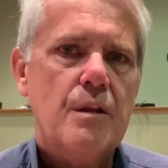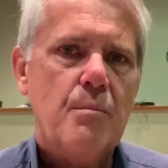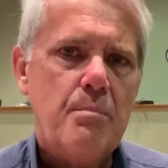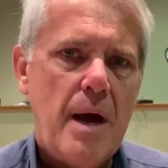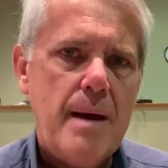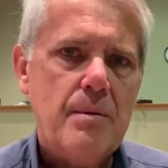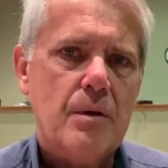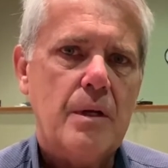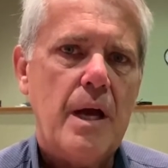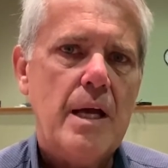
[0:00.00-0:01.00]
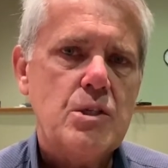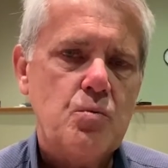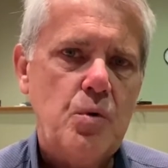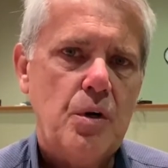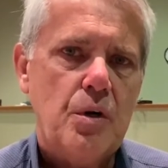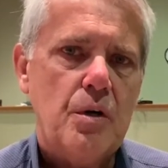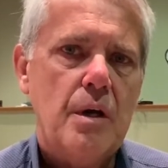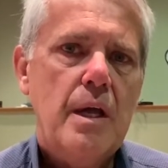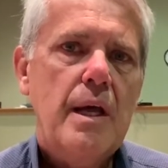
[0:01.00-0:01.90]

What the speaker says: The Bible, God's Word,